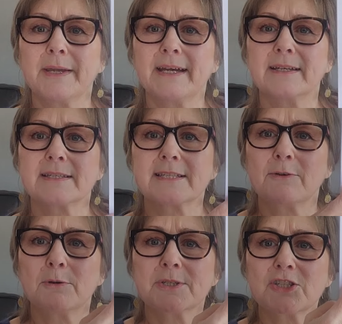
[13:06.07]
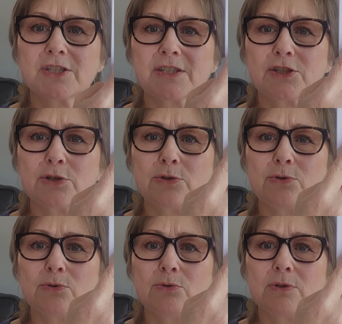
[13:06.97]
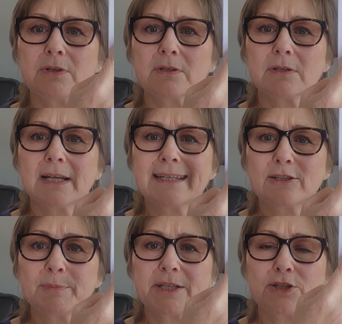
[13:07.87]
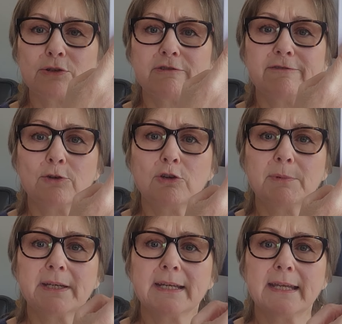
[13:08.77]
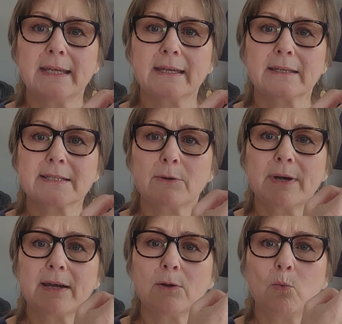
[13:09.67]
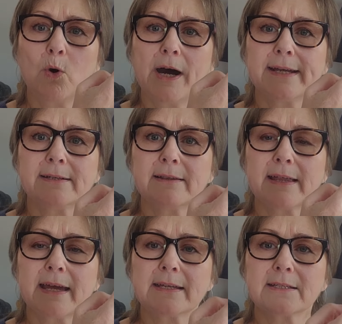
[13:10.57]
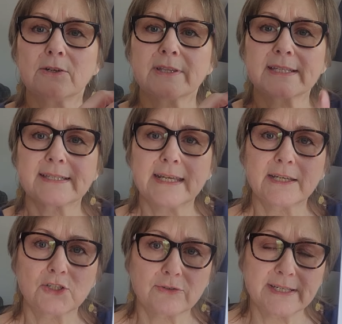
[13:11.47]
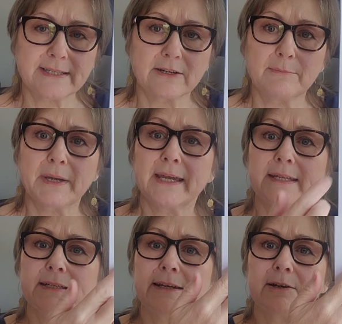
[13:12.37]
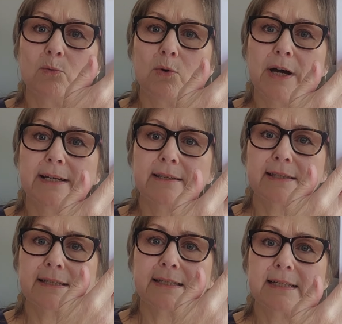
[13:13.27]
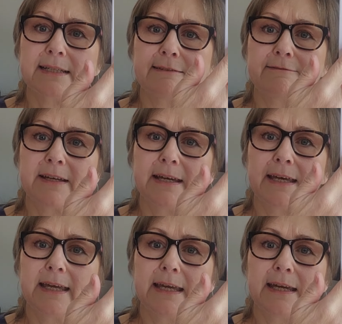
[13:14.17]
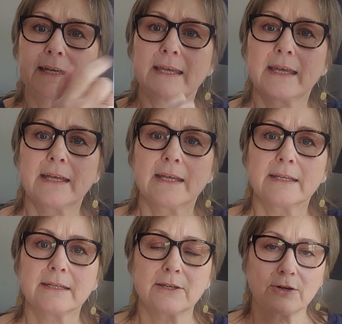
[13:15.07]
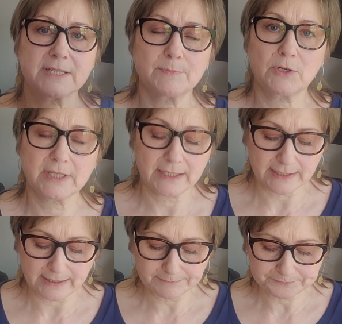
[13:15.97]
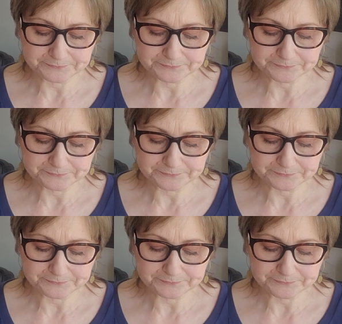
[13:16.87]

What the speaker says: we are. So it was just a little bit too firm in here, so I widened that on the second dress that I made, and I widened the sleeve here correspondingly,